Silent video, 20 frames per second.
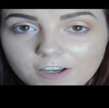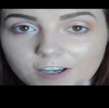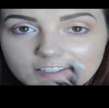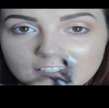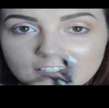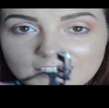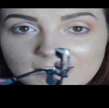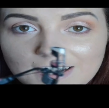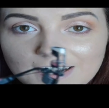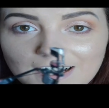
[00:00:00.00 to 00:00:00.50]
Okay,
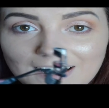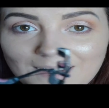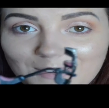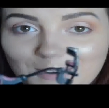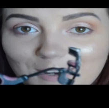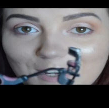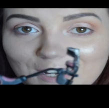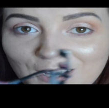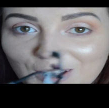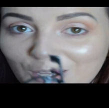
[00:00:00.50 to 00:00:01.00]
so now I'm
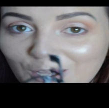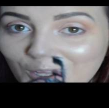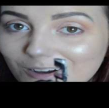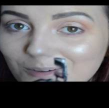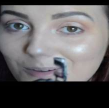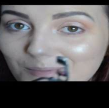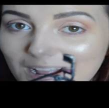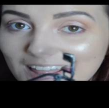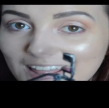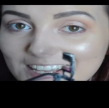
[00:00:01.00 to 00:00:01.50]
going to
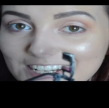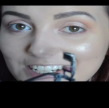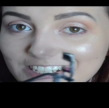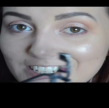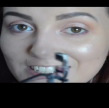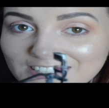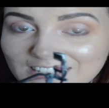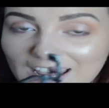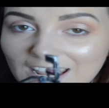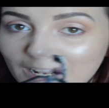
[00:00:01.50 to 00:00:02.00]
curl my
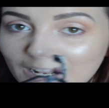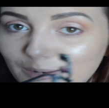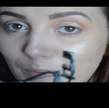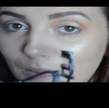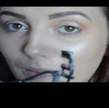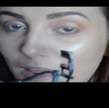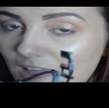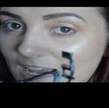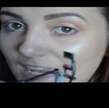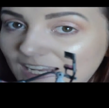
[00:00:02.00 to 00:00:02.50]
lashes and
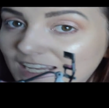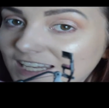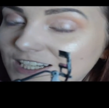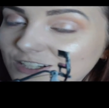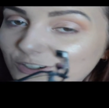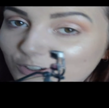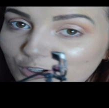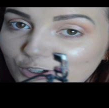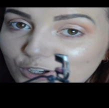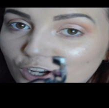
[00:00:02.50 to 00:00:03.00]
apply
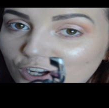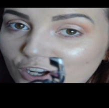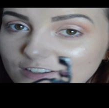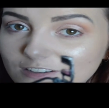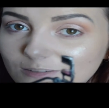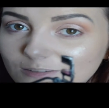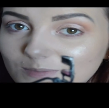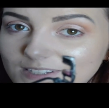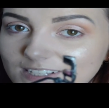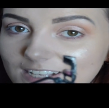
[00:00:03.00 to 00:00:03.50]
two
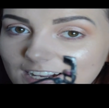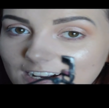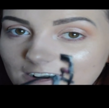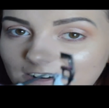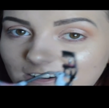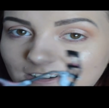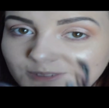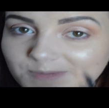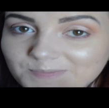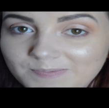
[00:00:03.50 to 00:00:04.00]
coats of
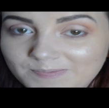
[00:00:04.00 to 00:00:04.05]
mascara.